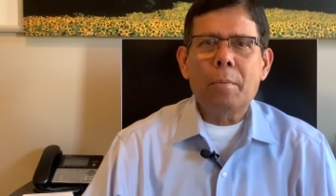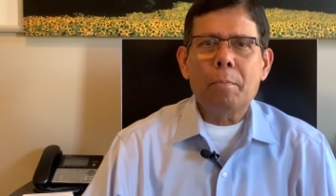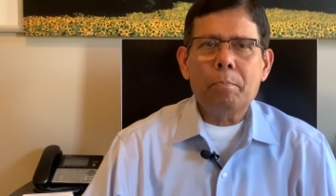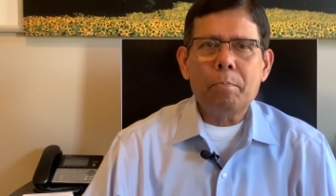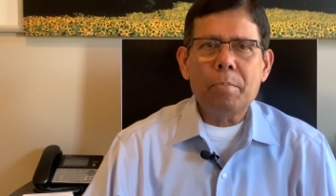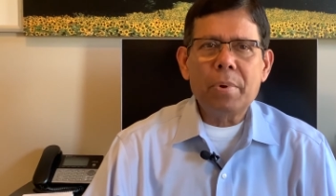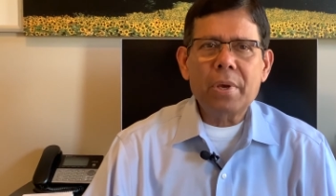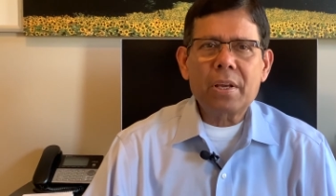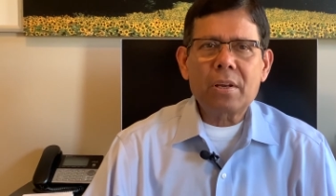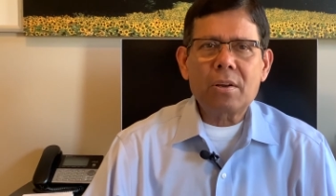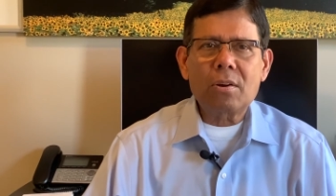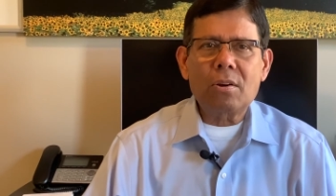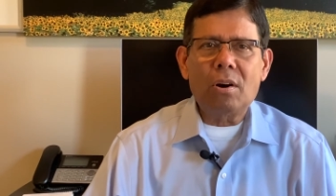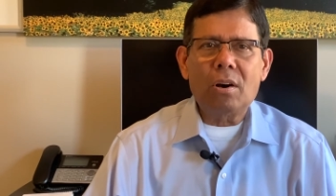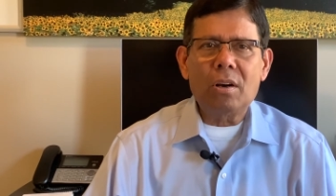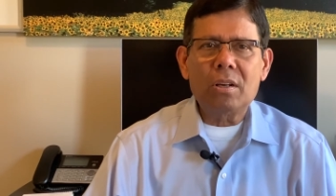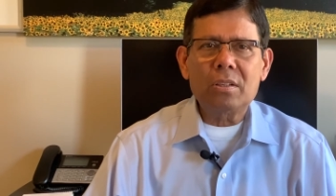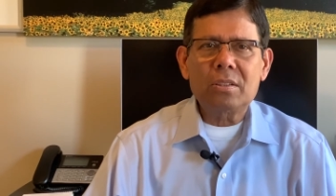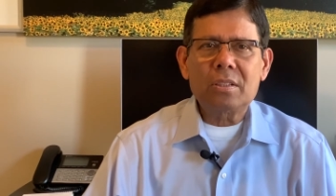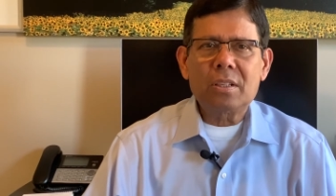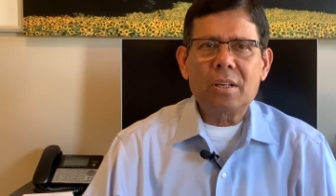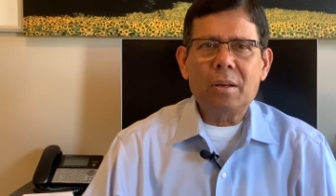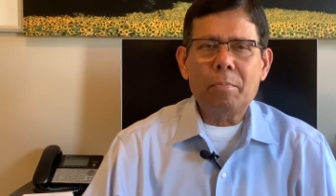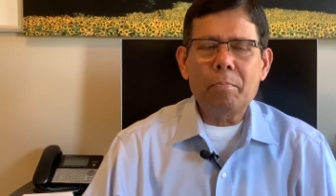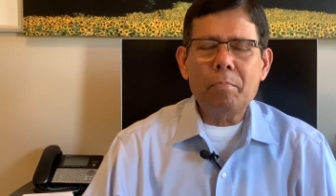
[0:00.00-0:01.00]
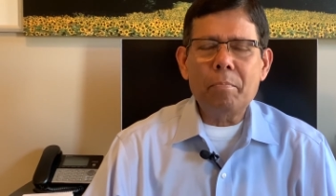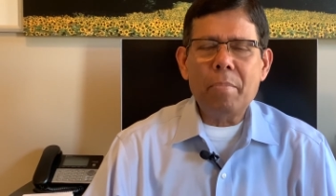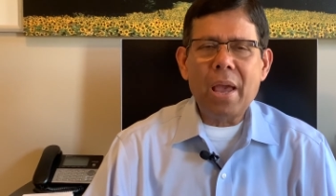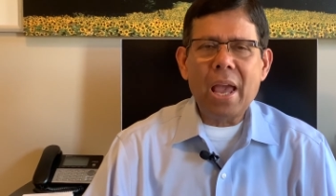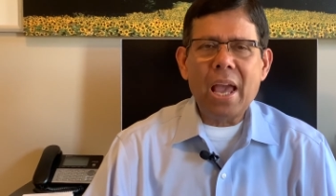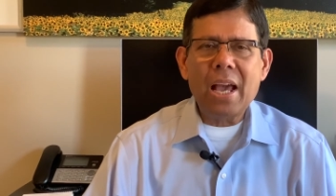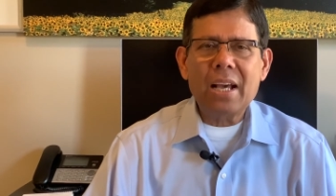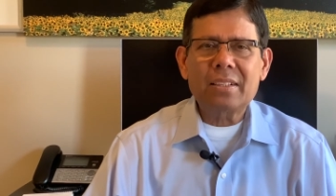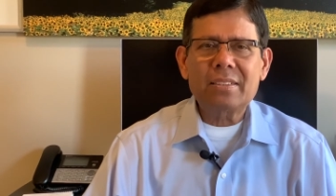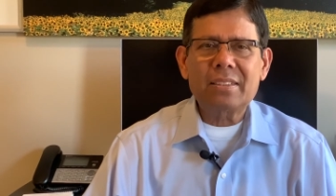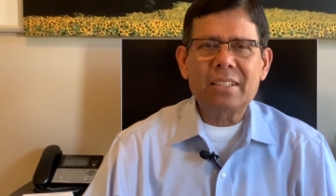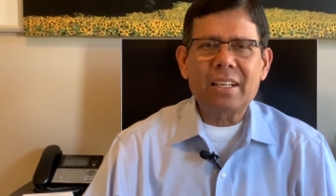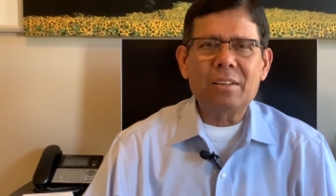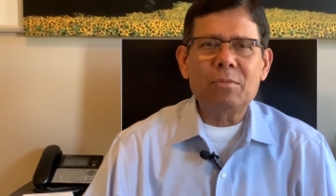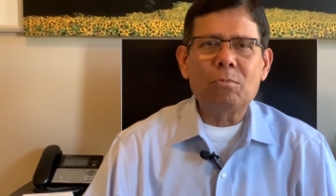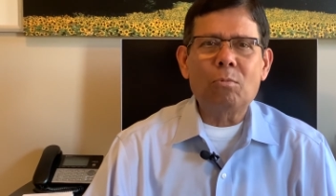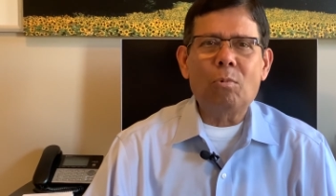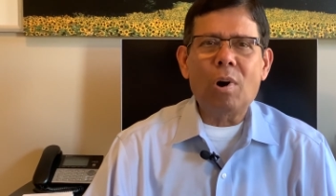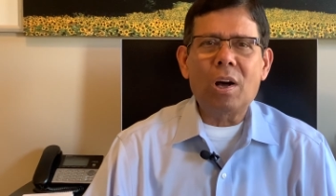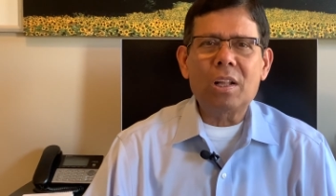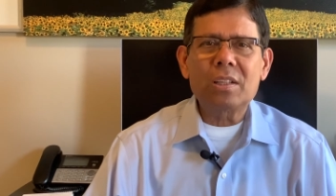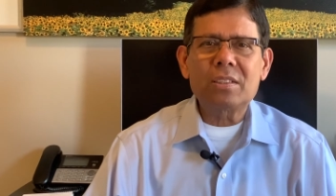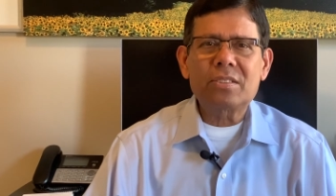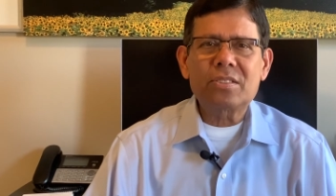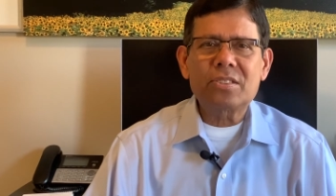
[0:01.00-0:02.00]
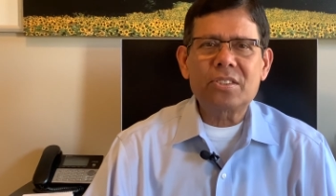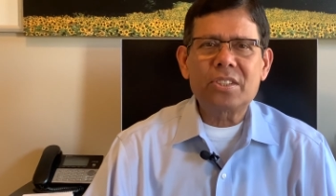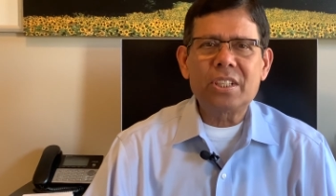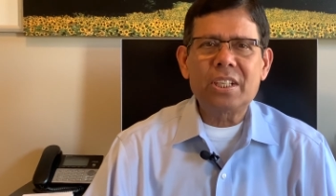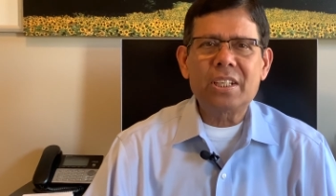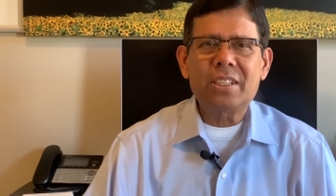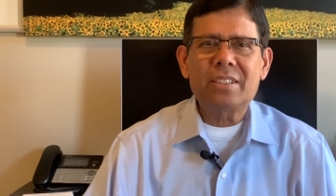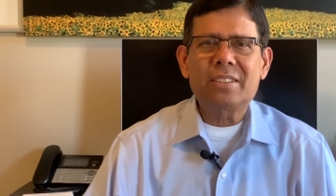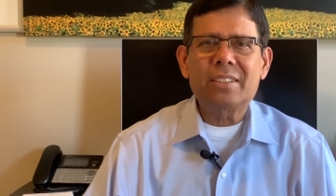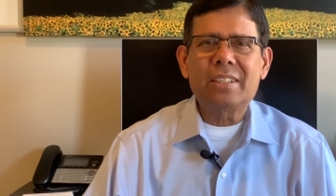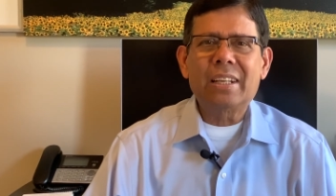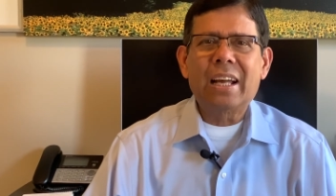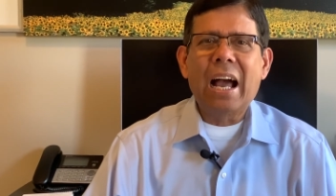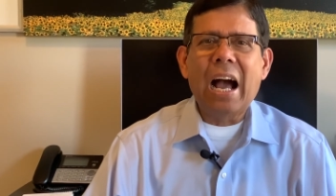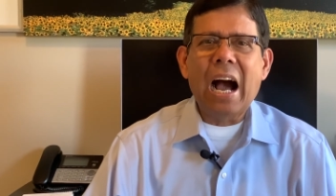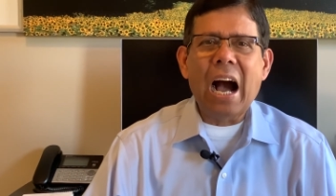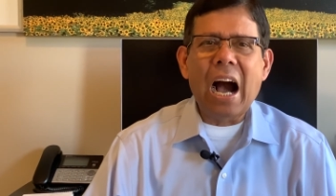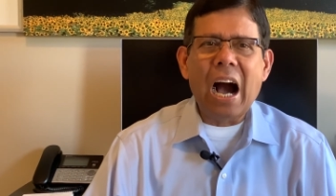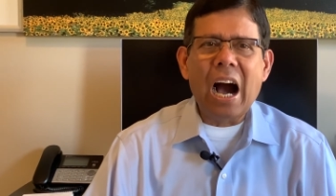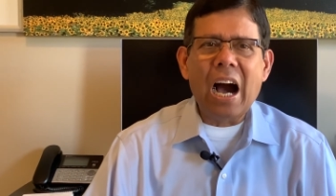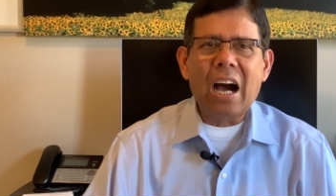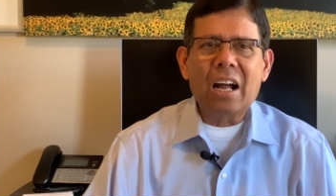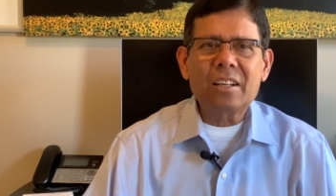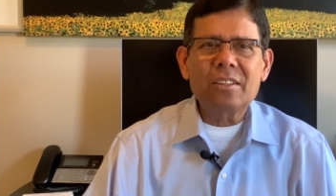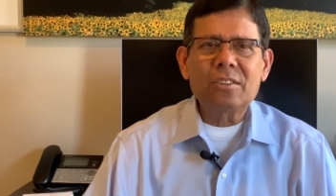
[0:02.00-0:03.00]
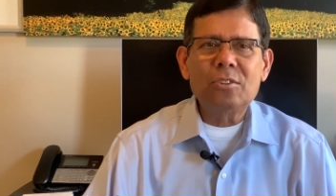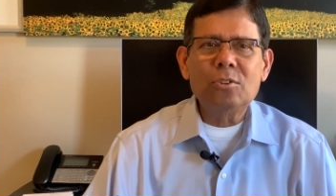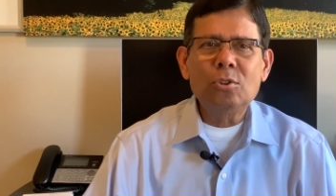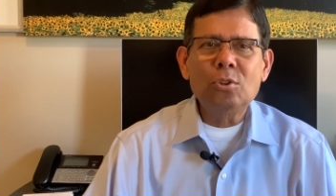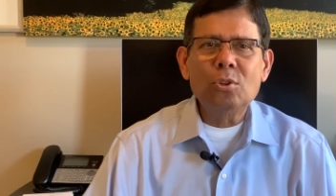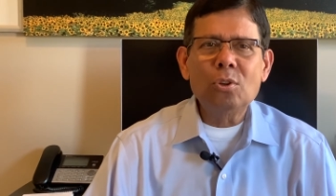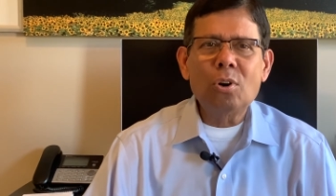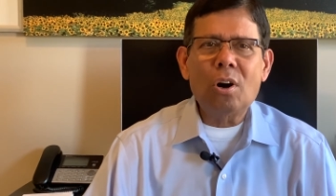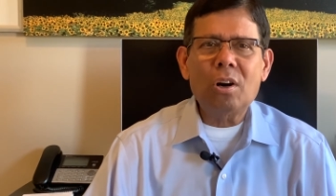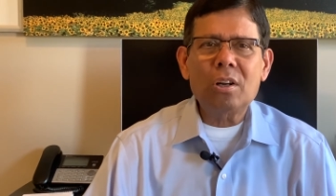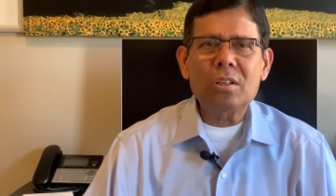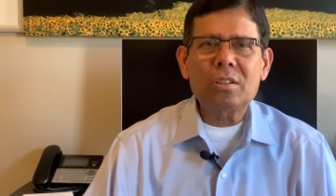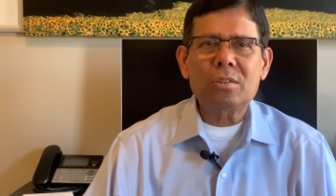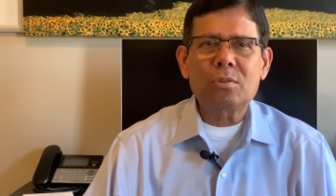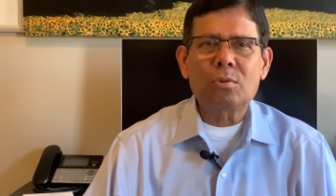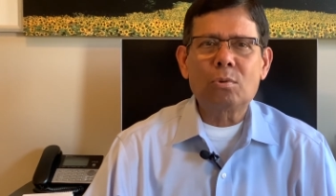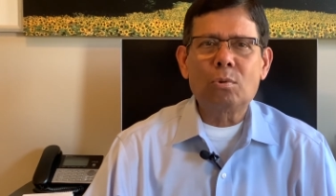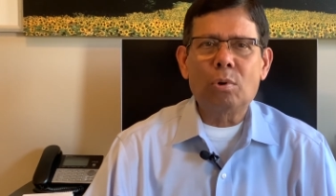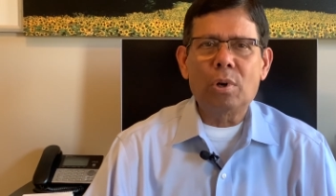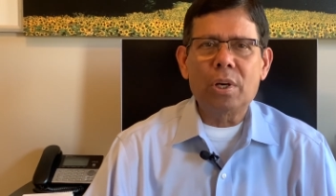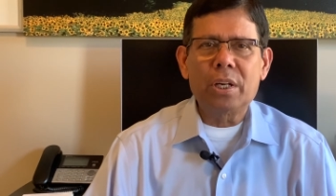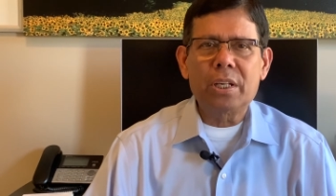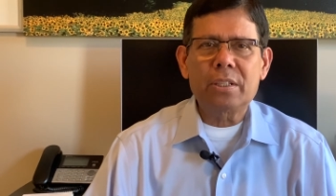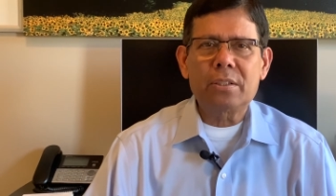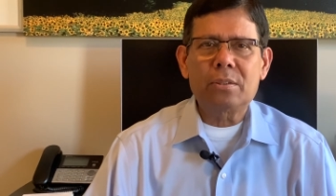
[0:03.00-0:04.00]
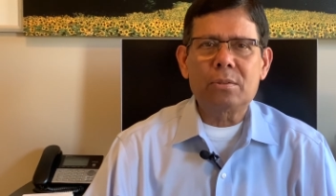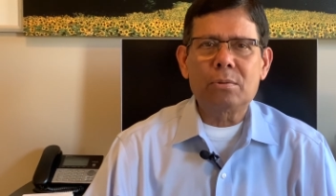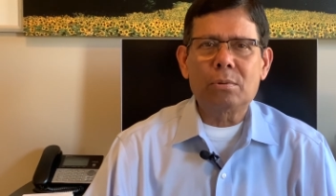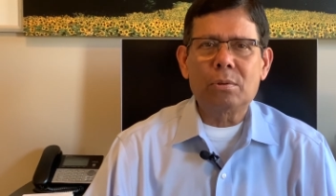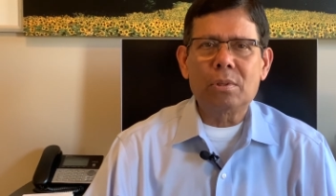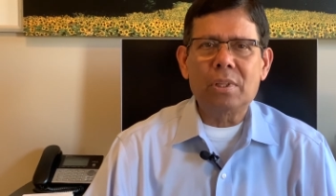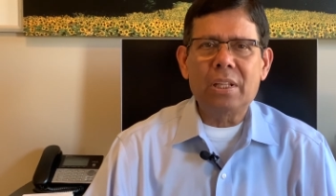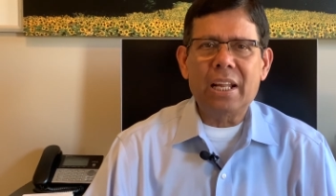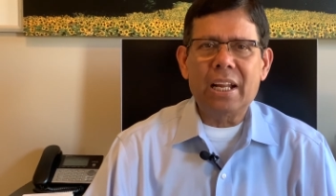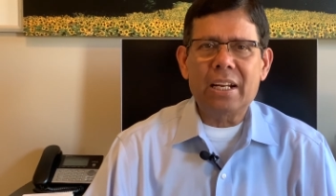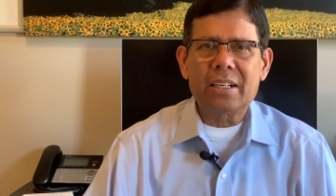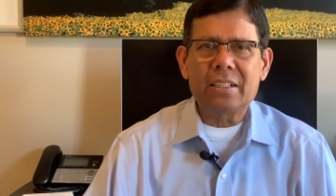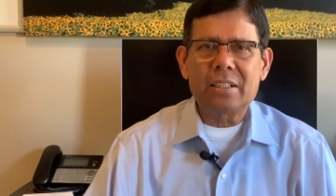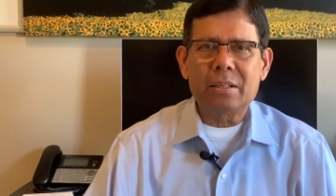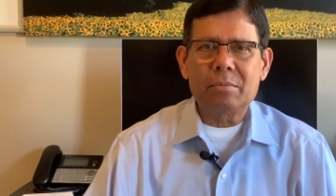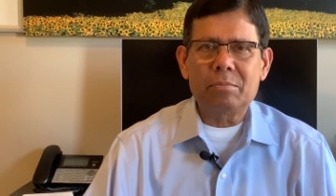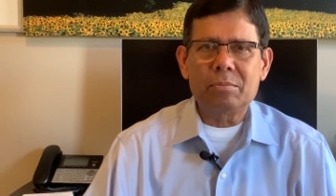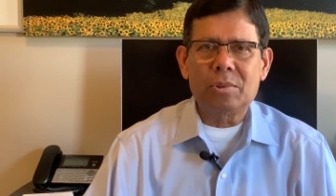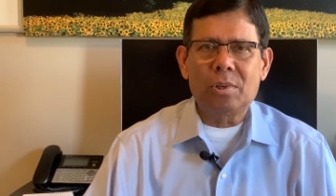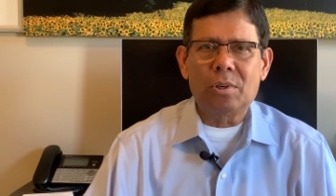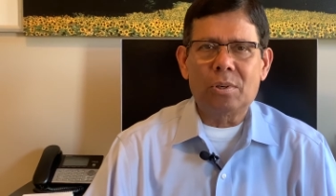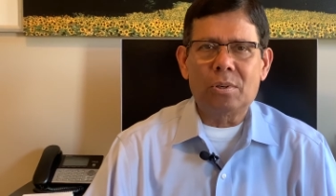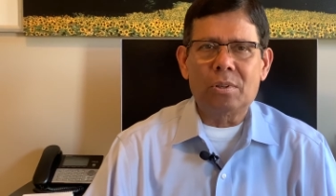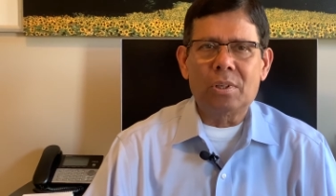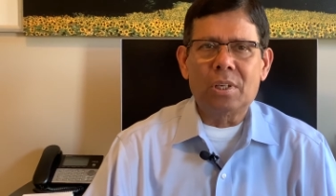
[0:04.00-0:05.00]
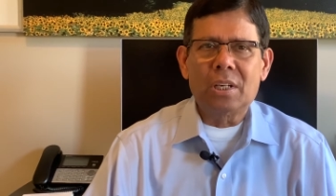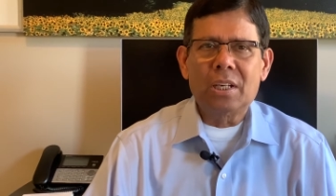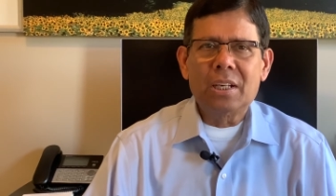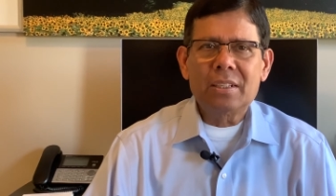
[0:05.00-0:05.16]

because banks and Wall Street are not going to let them know,